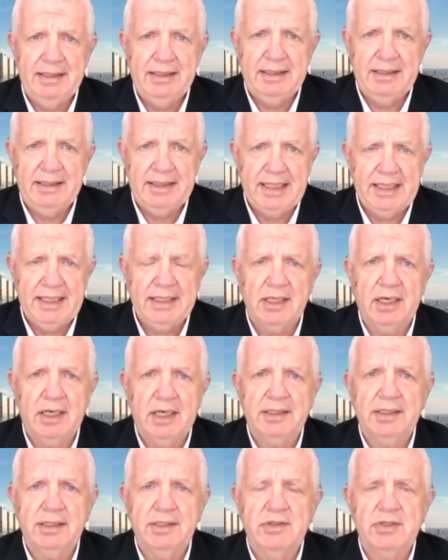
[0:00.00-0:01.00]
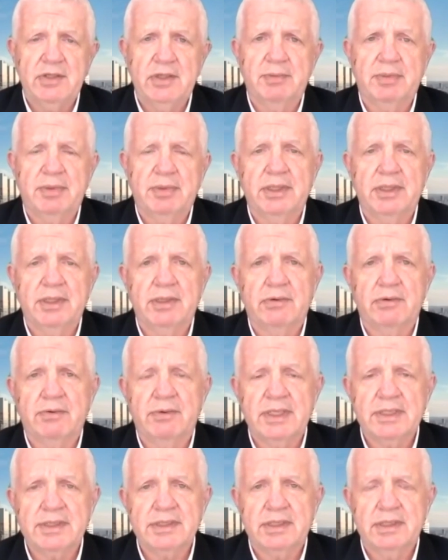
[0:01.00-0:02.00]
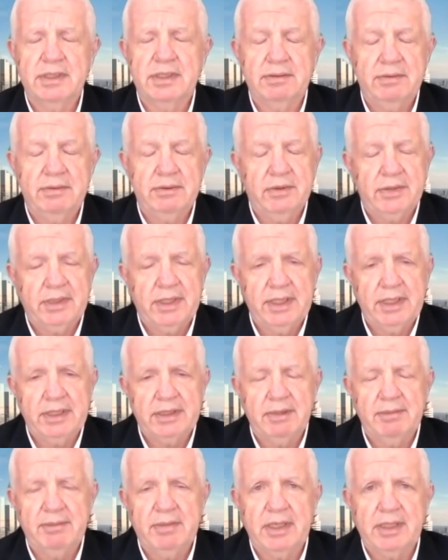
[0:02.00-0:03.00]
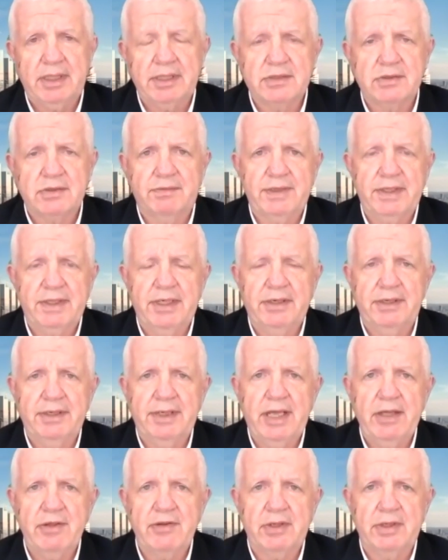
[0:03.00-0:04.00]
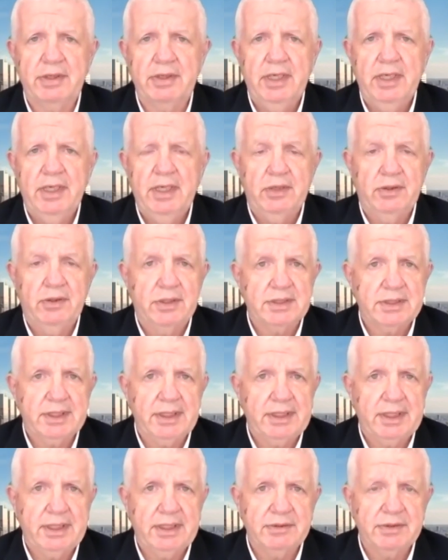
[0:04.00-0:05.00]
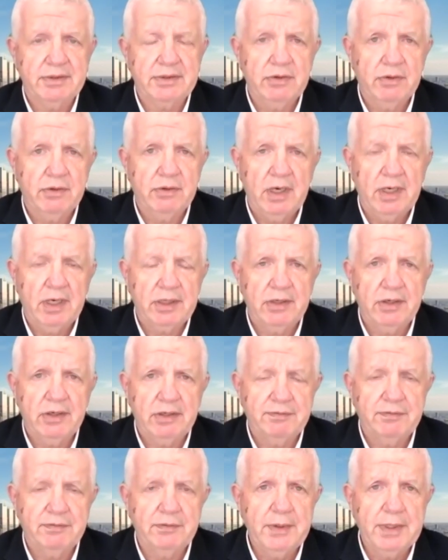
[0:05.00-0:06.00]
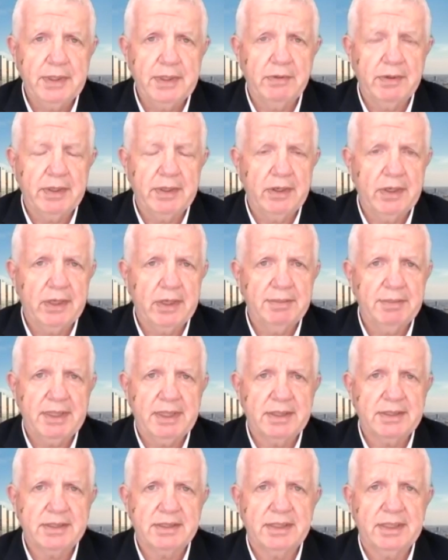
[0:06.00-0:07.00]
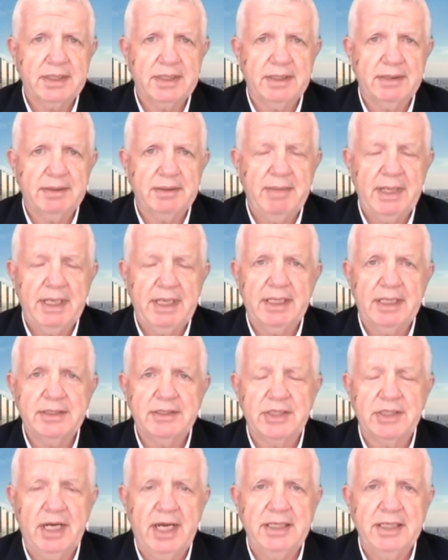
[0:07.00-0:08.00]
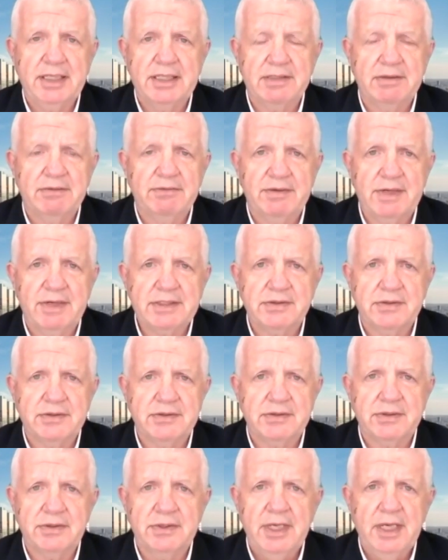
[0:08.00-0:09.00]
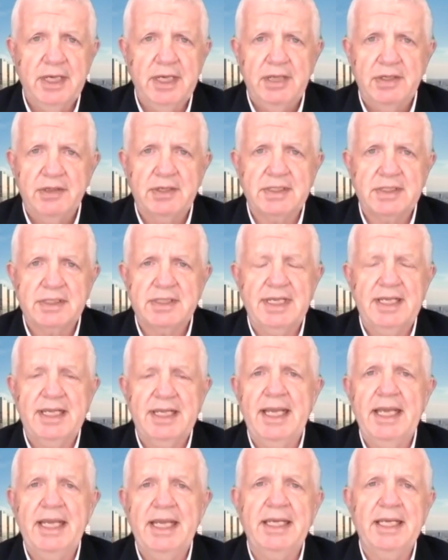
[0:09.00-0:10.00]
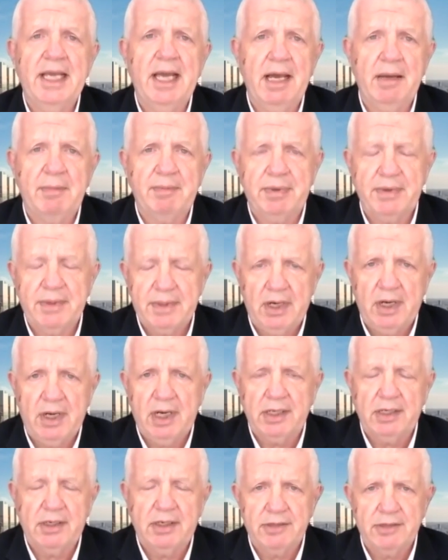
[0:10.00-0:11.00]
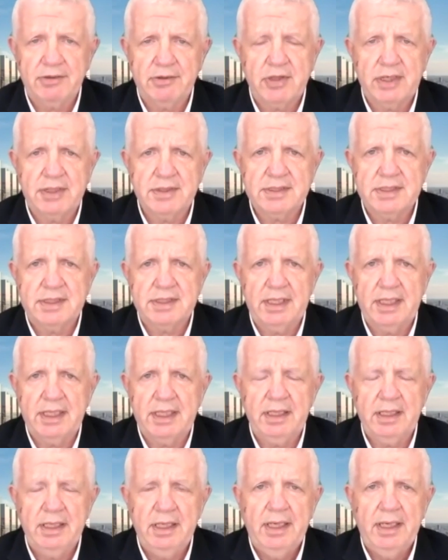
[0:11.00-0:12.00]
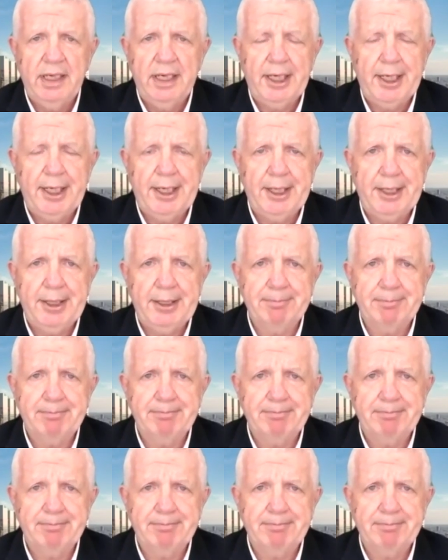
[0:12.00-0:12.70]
detente in geopolitical risk. And looking at the markets over here in Asia, looks like uh, there's no Hong Kong FUI going on because uh, mainland Chinese investors are just eating up Hong Kong shares today. Uh,